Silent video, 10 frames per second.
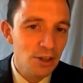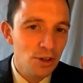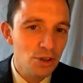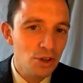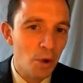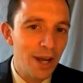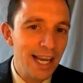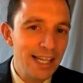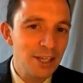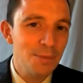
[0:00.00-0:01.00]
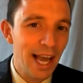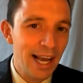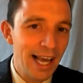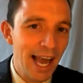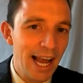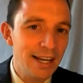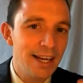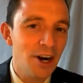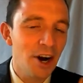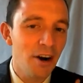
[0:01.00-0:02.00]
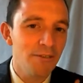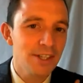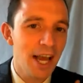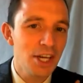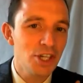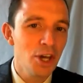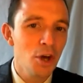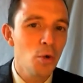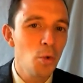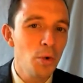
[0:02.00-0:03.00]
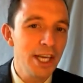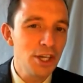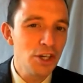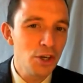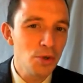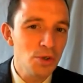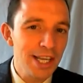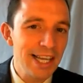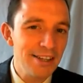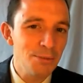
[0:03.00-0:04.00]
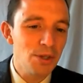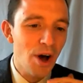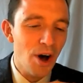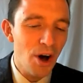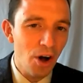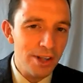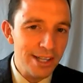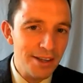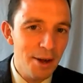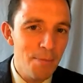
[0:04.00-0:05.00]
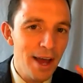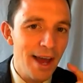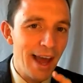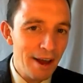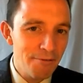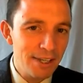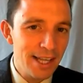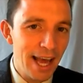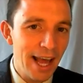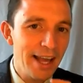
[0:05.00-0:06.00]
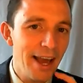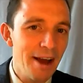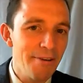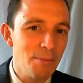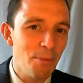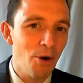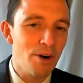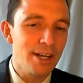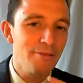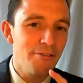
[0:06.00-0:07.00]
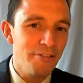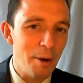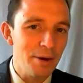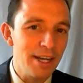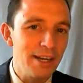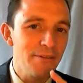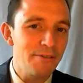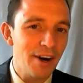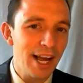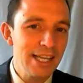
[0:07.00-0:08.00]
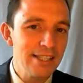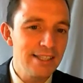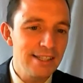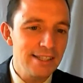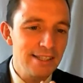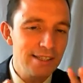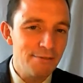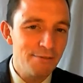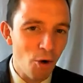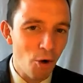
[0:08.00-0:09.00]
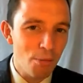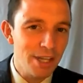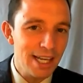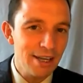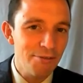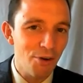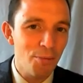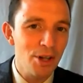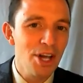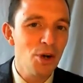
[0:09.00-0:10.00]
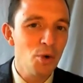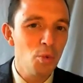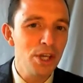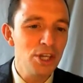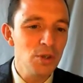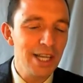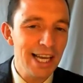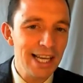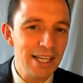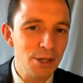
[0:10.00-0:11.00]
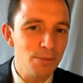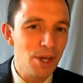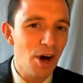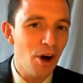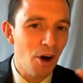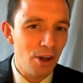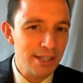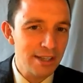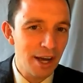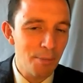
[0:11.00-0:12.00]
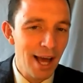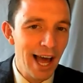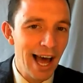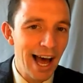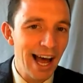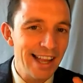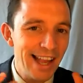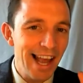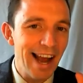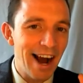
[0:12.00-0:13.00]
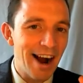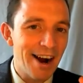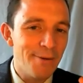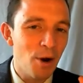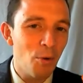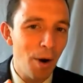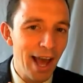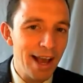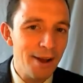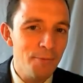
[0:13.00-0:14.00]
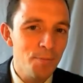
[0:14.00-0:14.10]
so idioms again in conversation. We use idioms all the time, every day, every morning, family, friends, formal, informal. We use idioms all the time and they are a way